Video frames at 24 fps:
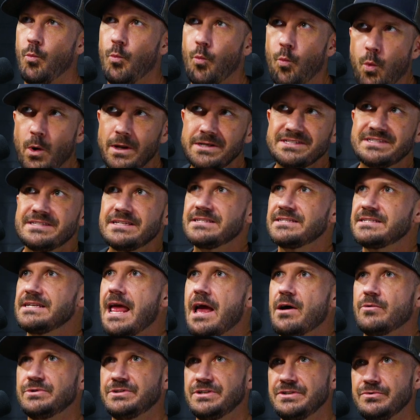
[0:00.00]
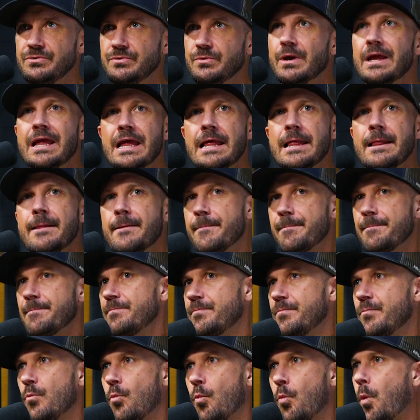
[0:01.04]
what does this now do?
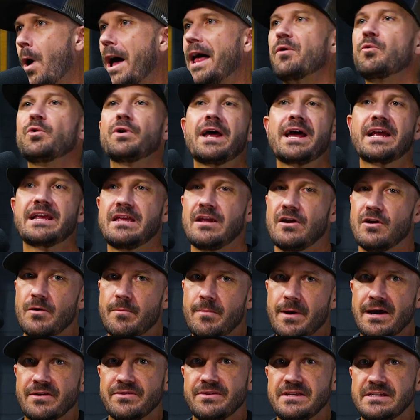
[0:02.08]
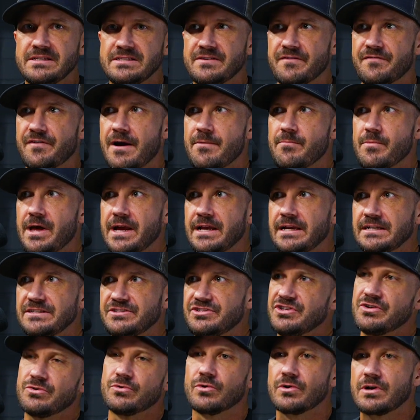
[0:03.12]
Why would I care about this if I'm like a
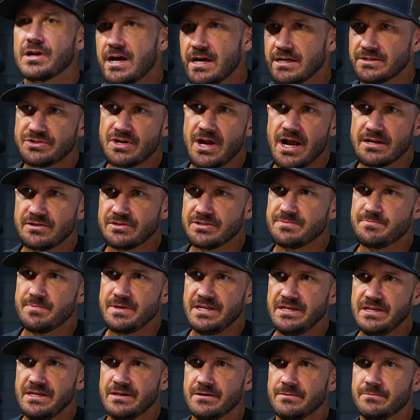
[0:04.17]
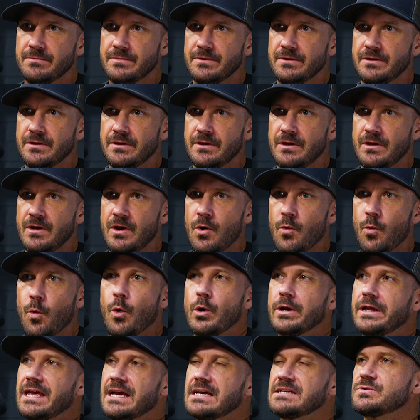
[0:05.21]
general contractor's PM?
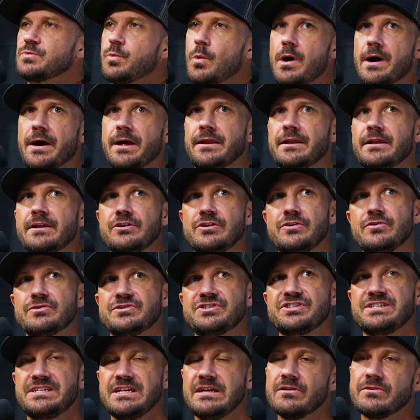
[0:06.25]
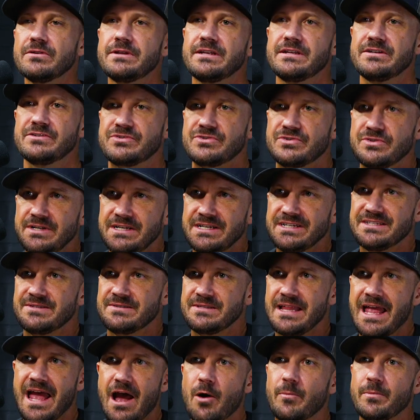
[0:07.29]
Well, guess what? Your steel industry is
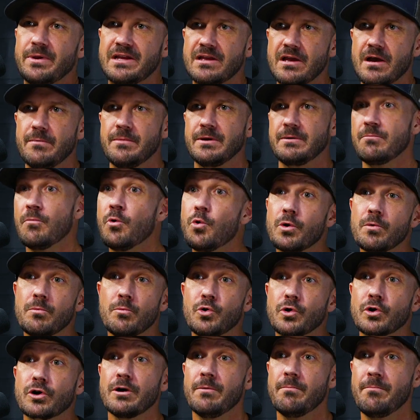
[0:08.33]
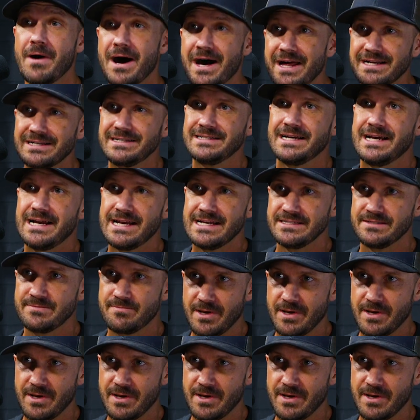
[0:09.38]
now becoming more and more commoditized